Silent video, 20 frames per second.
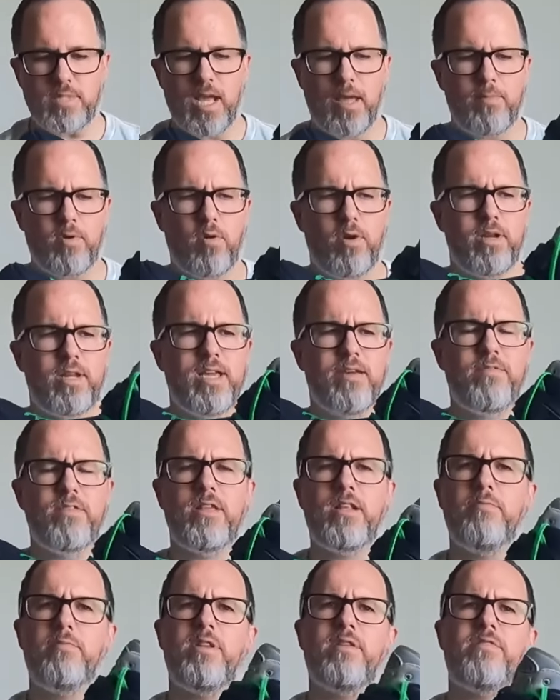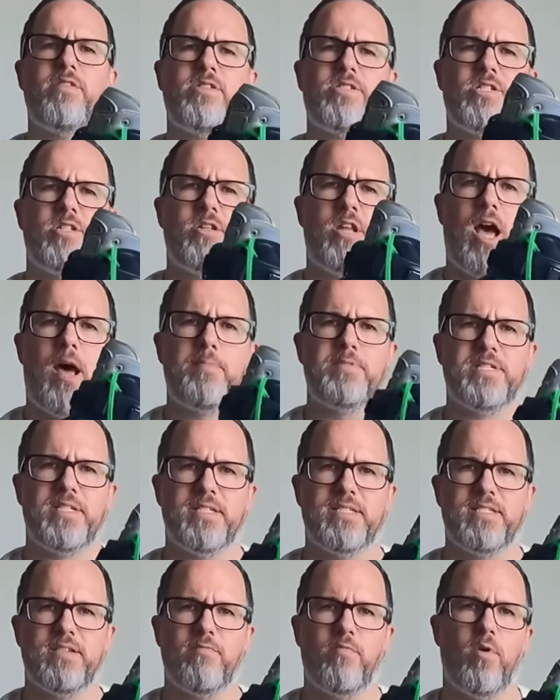I'm going to give a little bit of a
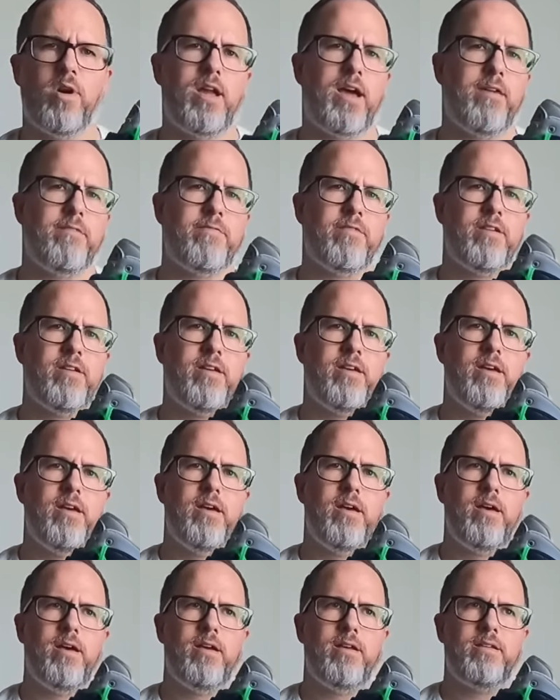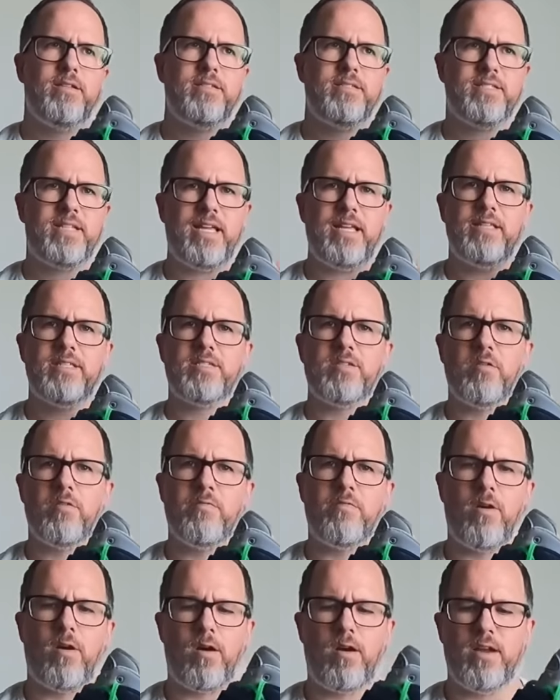synopsis of what I've seen so
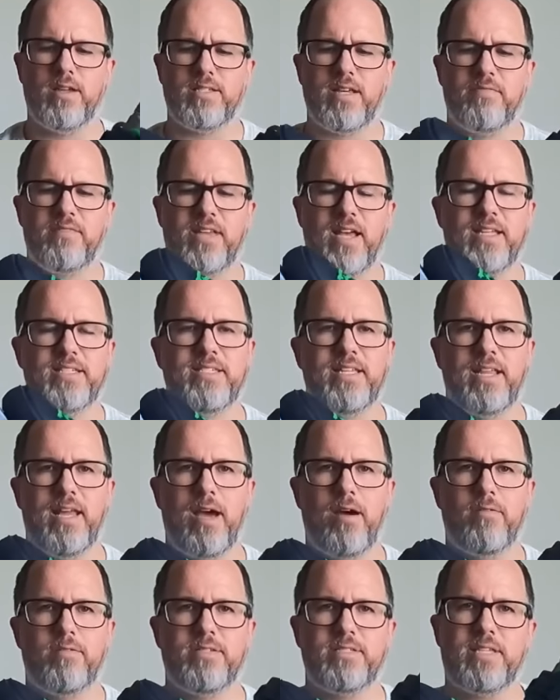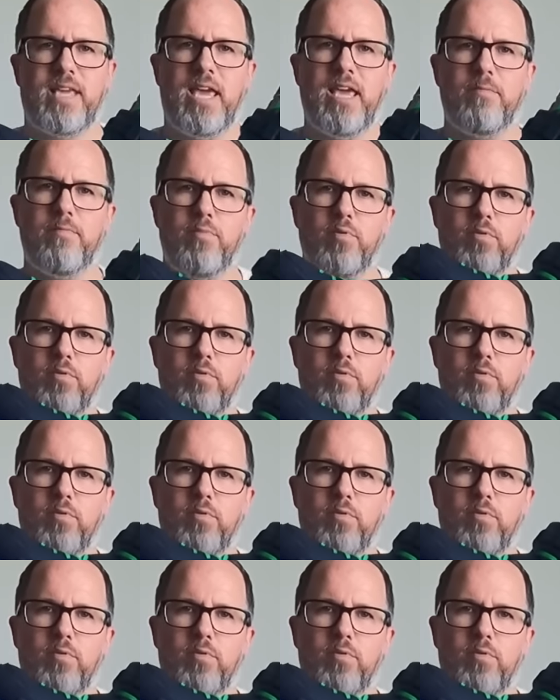far as I've tested out skate